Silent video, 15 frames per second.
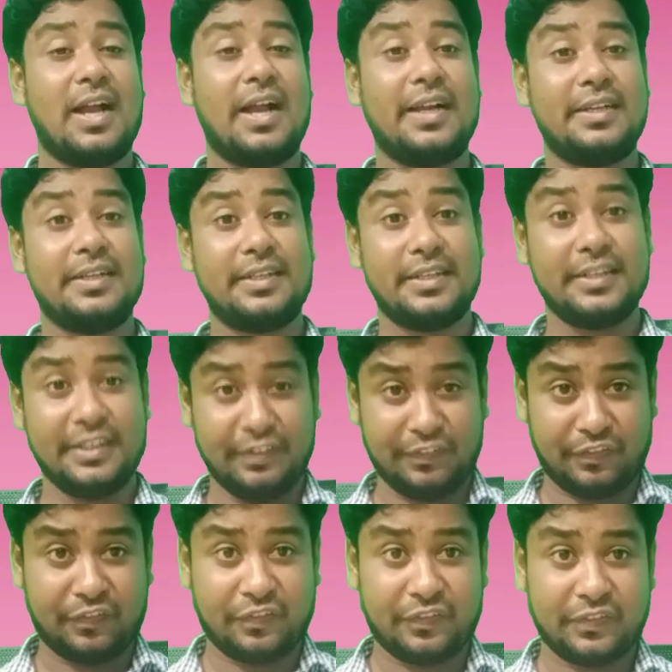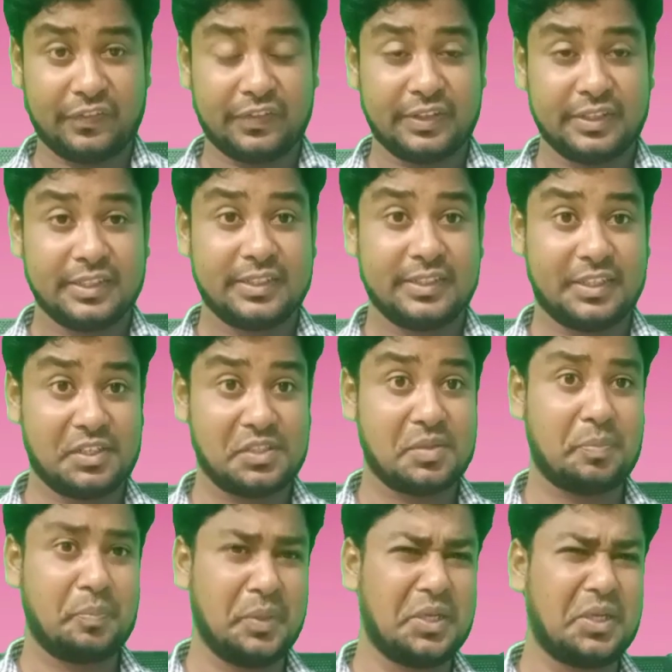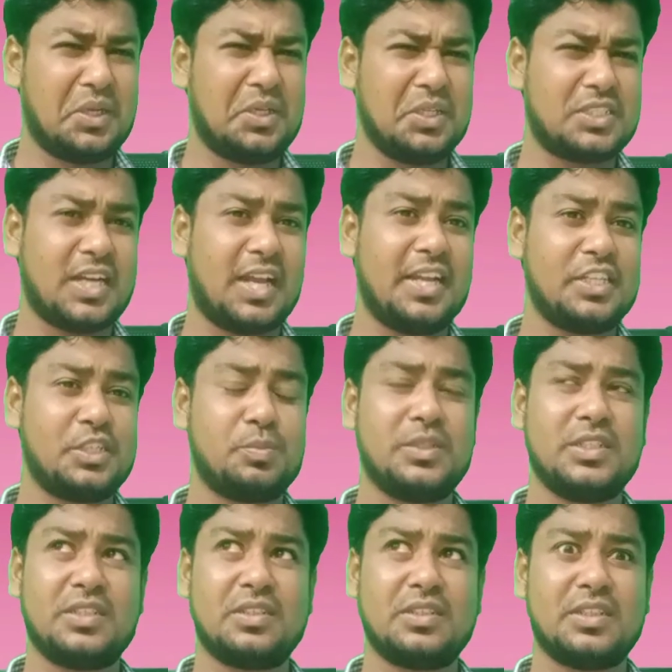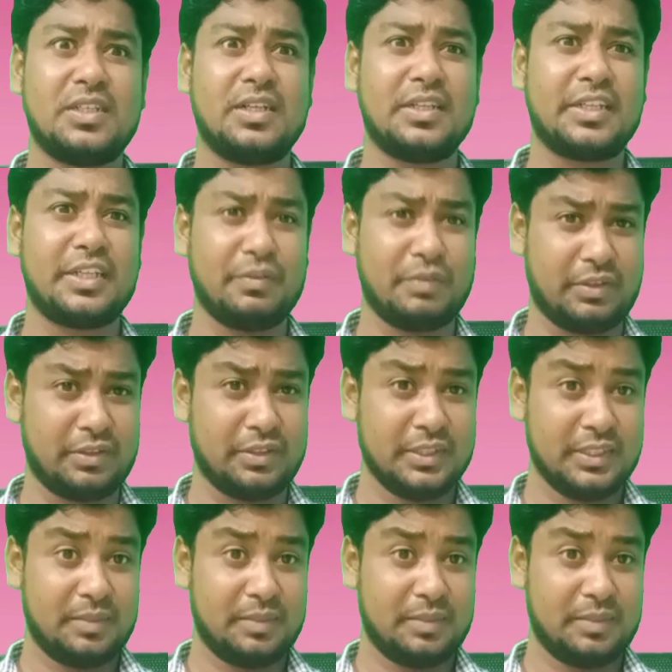And if there is a big challenge being given,